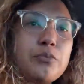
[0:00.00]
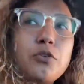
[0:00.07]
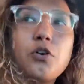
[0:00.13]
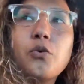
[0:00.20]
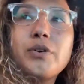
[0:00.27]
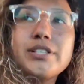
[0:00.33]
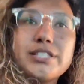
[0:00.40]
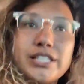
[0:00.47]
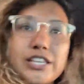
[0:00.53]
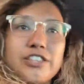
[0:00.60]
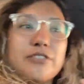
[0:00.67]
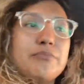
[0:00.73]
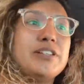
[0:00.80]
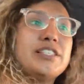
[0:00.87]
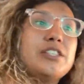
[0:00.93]
always either
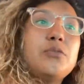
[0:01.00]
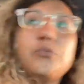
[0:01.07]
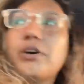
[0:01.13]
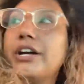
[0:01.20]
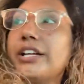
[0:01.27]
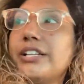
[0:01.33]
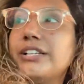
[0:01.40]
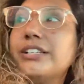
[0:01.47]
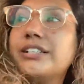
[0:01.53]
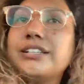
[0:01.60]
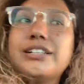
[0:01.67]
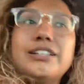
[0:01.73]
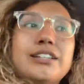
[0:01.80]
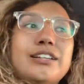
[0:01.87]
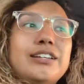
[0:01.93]
missing one
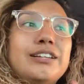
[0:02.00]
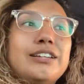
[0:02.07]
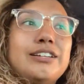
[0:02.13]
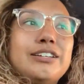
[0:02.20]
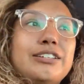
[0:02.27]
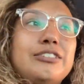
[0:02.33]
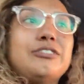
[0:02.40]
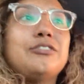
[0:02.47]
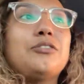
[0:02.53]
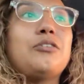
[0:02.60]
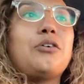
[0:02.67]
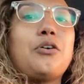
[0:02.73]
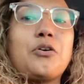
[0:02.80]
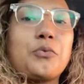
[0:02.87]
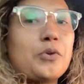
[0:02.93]

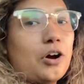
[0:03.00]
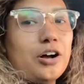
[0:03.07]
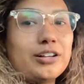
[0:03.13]
or we're all